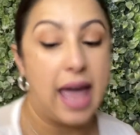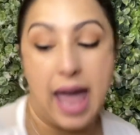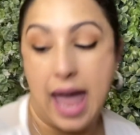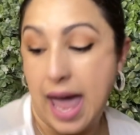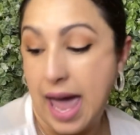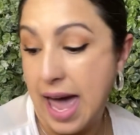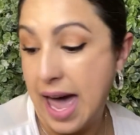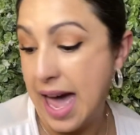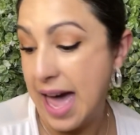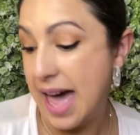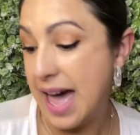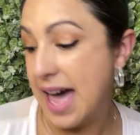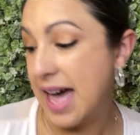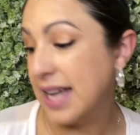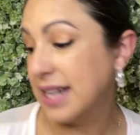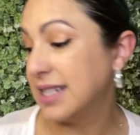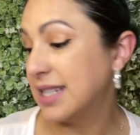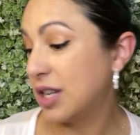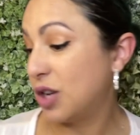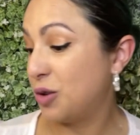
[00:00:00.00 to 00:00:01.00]

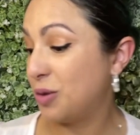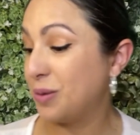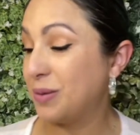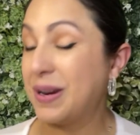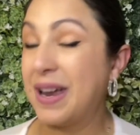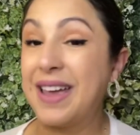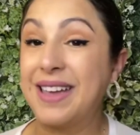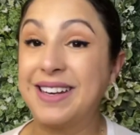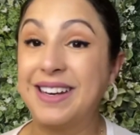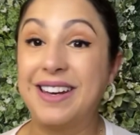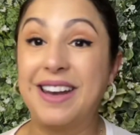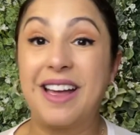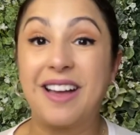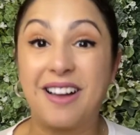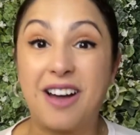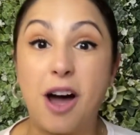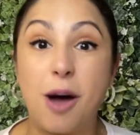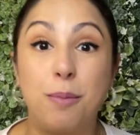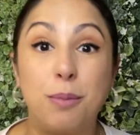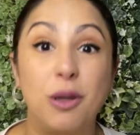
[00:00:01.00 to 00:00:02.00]
and created a
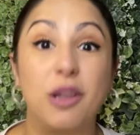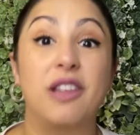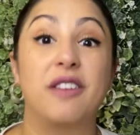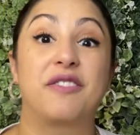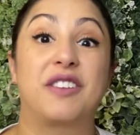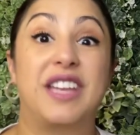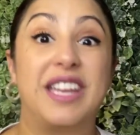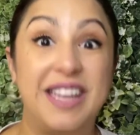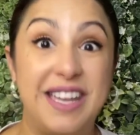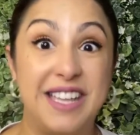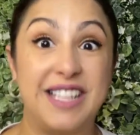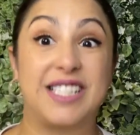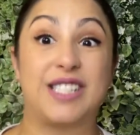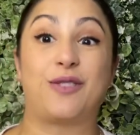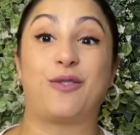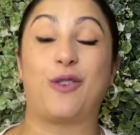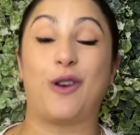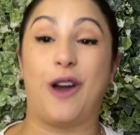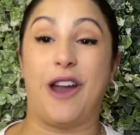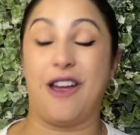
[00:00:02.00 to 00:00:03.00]
couple of kits
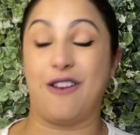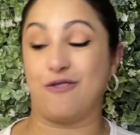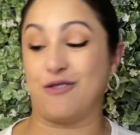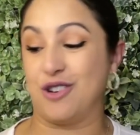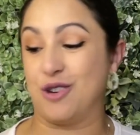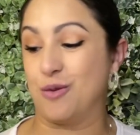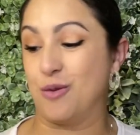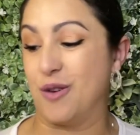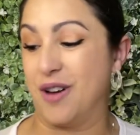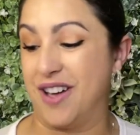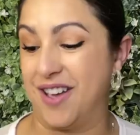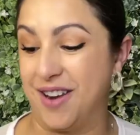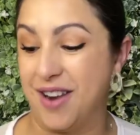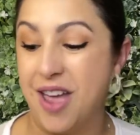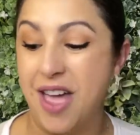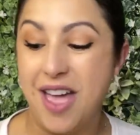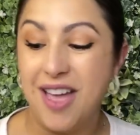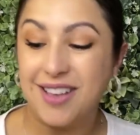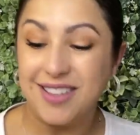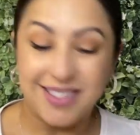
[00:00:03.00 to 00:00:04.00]
for everyone.
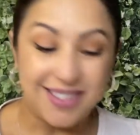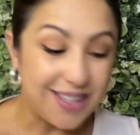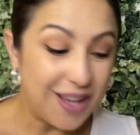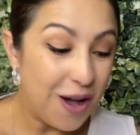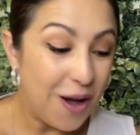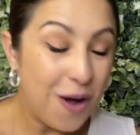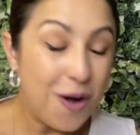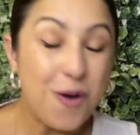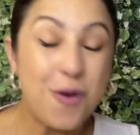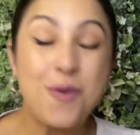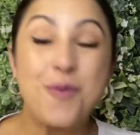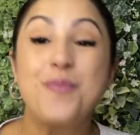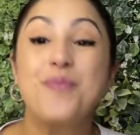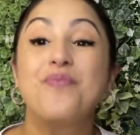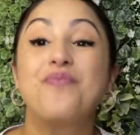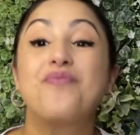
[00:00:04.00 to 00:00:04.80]
So